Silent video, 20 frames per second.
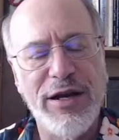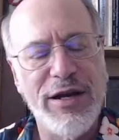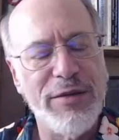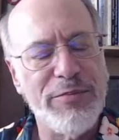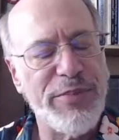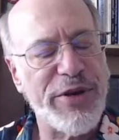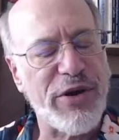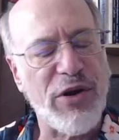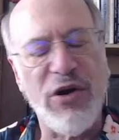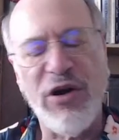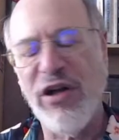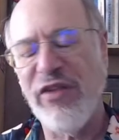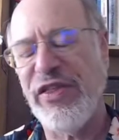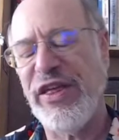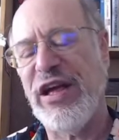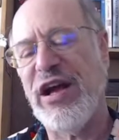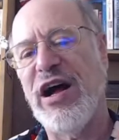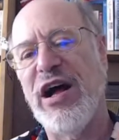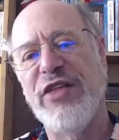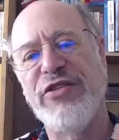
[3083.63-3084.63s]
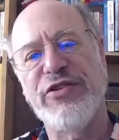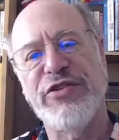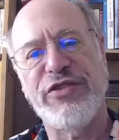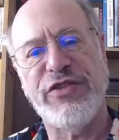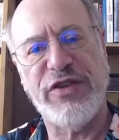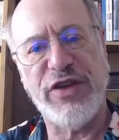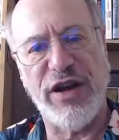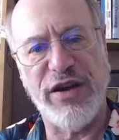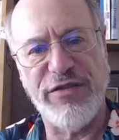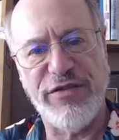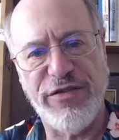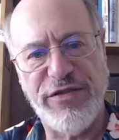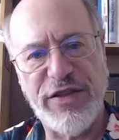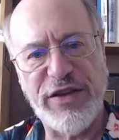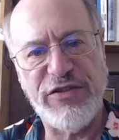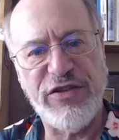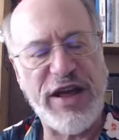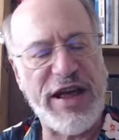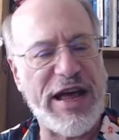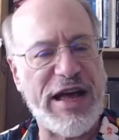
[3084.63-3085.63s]
But all the other stuff that
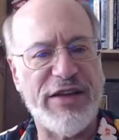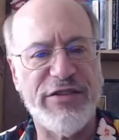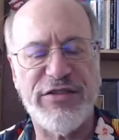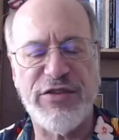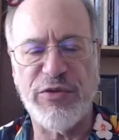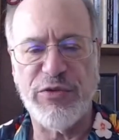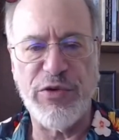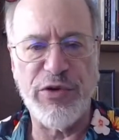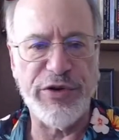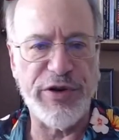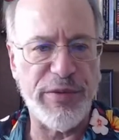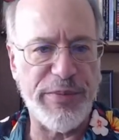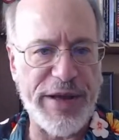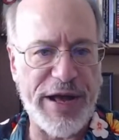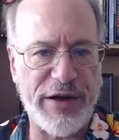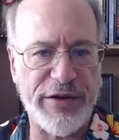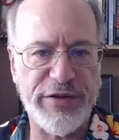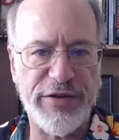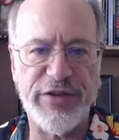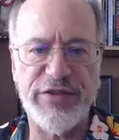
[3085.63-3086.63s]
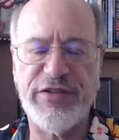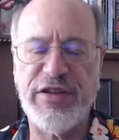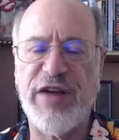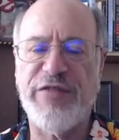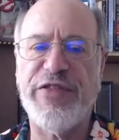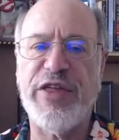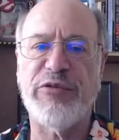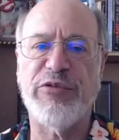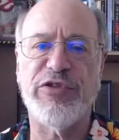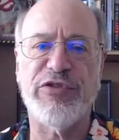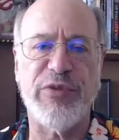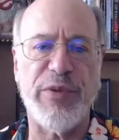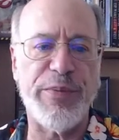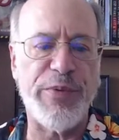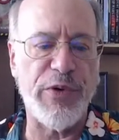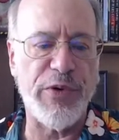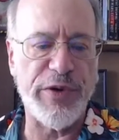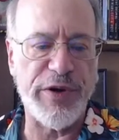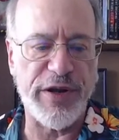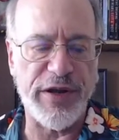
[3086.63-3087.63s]
Jay Anson wrote about, the stuff that was
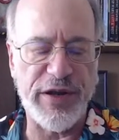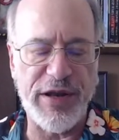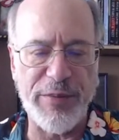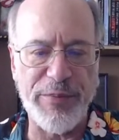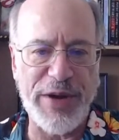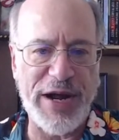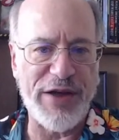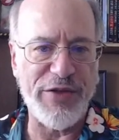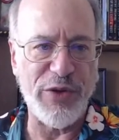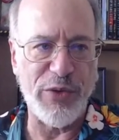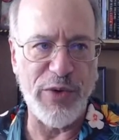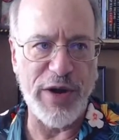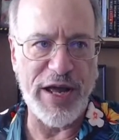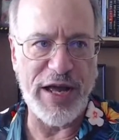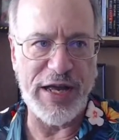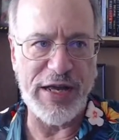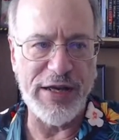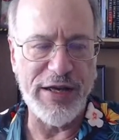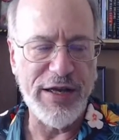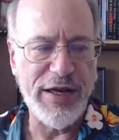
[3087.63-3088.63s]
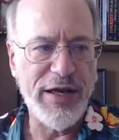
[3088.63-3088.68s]
reported, and by the way,